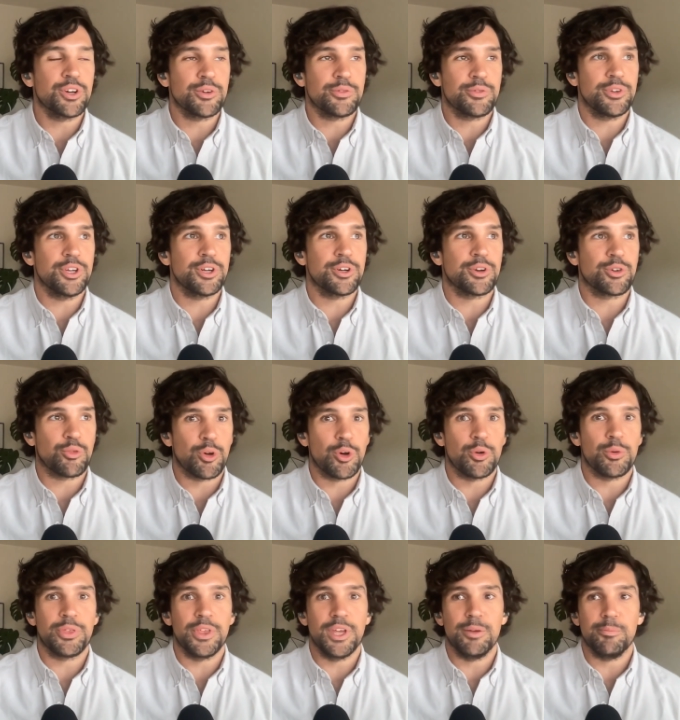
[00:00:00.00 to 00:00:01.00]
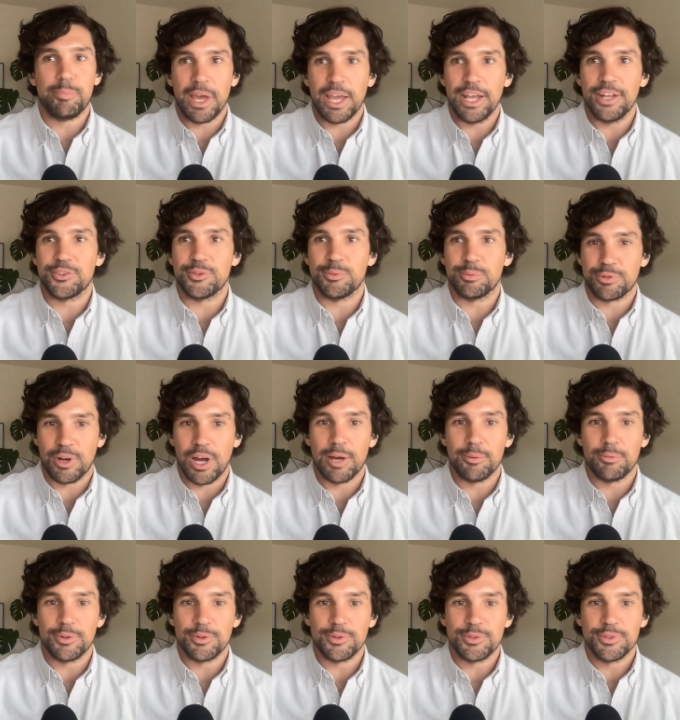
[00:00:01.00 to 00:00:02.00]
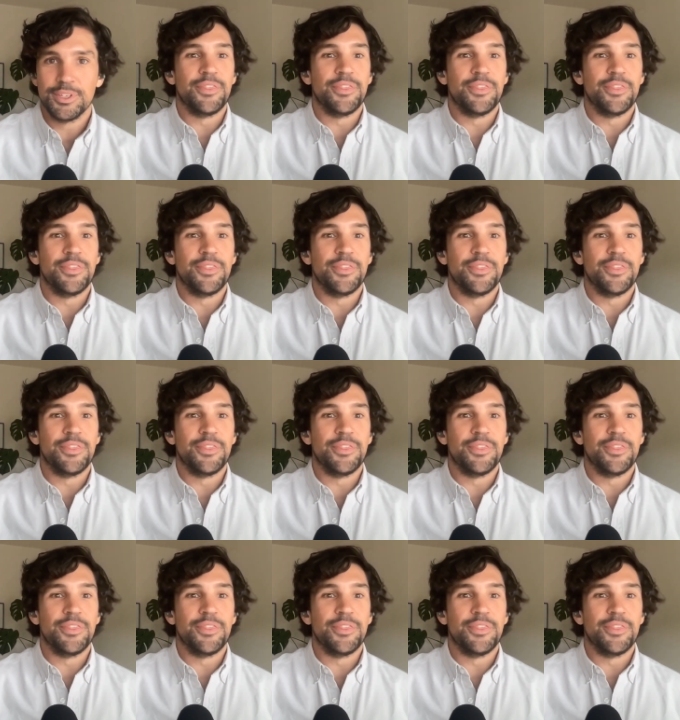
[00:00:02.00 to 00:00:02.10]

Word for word: over year growth in paid subscribers.